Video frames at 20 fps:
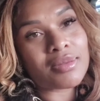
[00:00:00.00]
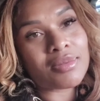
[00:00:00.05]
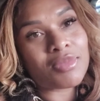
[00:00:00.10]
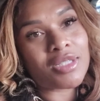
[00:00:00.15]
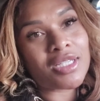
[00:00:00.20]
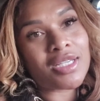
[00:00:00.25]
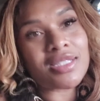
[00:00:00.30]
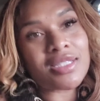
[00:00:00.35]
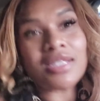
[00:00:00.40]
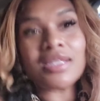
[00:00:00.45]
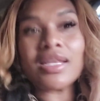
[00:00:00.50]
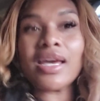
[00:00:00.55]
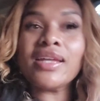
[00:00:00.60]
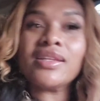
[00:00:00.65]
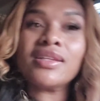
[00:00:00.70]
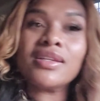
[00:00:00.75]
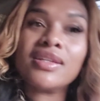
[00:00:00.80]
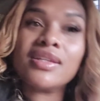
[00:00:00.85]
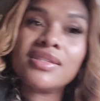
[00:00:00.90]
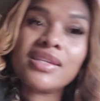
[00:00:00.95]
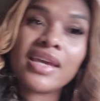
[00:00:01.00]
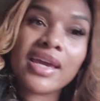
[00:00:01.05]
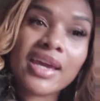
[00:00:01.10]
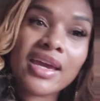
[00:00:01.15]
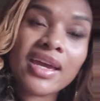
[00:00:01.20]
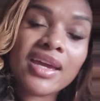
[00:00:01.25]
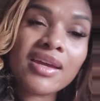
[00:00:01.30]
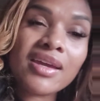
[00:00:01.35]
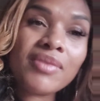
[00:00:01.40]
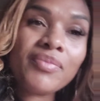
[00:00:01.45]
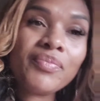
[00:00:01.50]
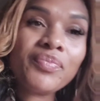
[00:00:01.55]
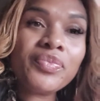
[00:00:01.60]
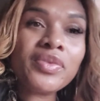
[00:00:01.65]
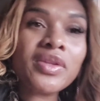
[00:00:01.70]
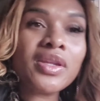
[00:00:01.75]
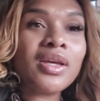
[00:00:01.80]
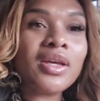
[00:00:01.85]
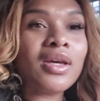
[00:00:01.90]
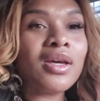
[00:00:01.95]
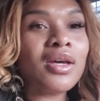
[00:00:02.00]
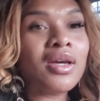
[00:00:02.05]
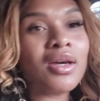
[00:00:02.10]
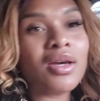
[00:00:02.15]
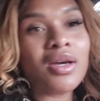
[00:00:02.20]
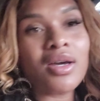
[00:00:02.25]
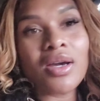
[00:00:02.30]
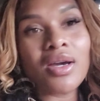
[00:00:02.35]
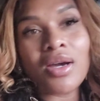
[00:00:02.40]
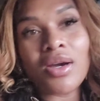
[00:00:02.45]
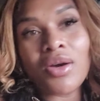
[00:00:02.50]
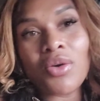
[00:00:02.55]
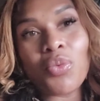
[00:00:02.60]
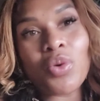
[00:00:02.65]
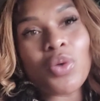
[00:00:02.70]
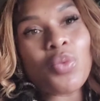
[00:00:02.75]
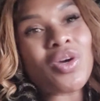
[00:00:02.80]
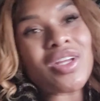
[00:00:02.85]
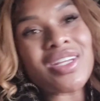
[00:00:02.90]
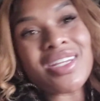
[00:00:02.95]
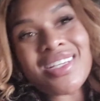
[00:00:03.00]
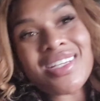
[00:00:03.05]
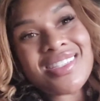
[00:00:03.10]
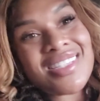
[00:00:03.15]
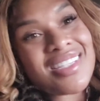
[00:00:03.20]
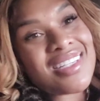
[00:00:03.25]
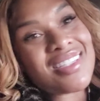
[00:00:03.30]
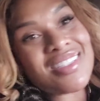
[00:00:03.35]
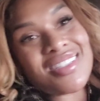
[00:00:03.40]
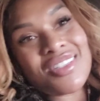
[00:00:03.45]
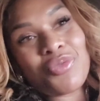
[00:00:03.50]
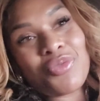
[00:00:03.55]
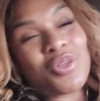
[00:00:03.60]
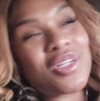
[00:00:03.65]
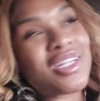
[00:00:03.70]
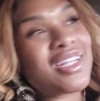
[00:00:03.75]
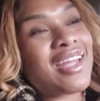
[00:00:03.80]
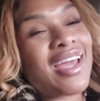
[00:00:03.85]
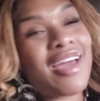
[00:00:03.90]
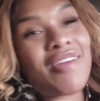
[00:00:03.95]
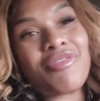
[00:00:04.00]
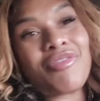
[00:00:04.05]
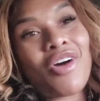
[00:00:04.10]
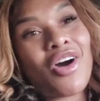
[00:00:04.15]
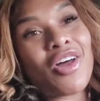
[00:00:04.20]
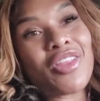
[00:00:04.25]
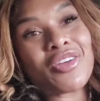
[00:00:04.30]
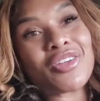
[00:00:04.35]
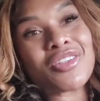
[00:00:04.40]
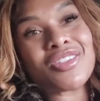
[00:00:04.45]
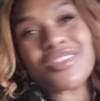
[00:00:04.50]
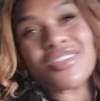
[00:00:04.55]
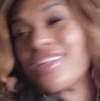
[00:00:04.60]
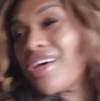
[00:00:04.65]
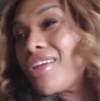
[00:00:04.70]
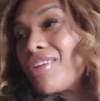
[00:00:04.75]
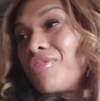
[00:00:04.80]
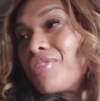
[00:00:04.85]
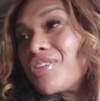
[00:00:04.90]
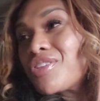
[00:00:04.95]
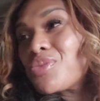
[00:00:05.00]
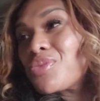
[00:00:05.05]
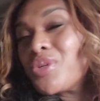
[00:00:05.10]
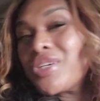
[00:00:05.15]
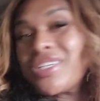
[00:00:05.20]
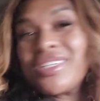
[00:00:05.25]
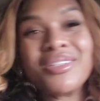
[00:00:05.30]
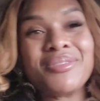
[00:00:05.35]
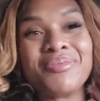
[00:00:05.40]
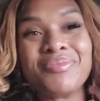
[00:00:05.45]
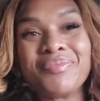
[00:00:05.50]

Because at the end of the day, we wouldn't exist if we didn't have fathers. None of us would.